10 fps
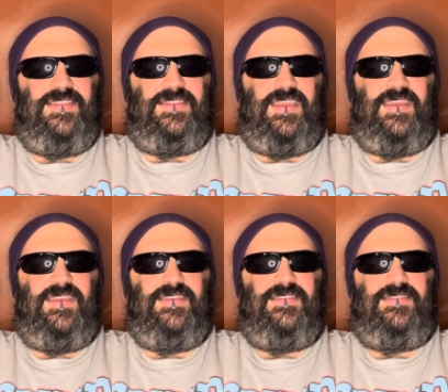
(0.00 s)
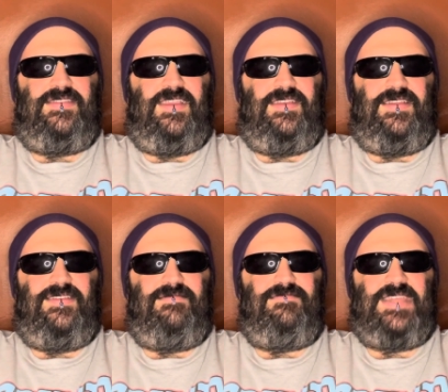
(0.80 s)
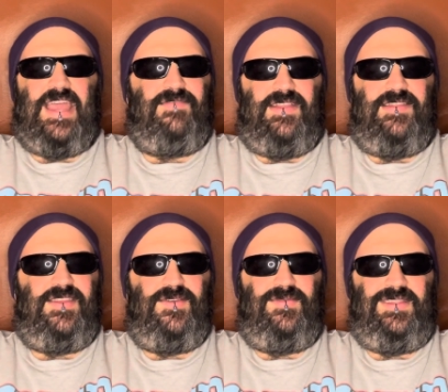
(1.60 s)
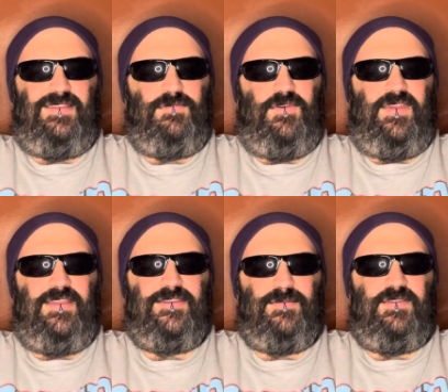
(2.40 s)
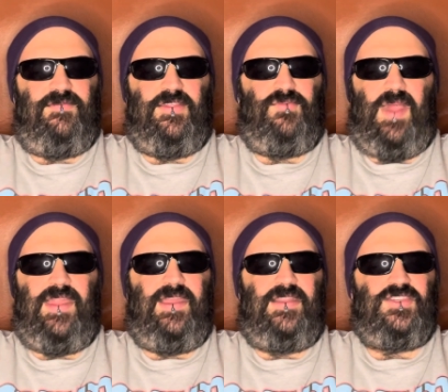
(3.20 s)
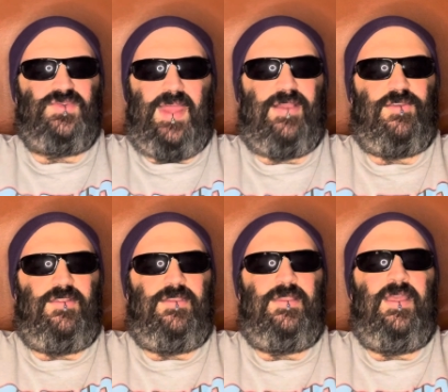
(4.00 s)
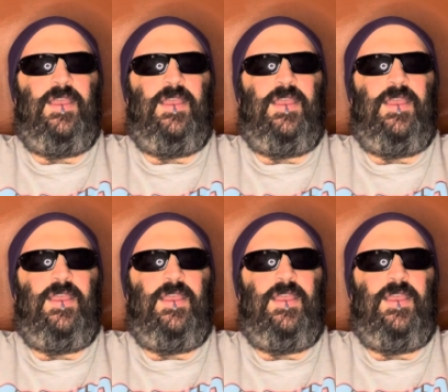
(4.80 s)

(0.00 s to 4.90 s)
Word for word: to, to dive into with this movie in terms of its writing and direction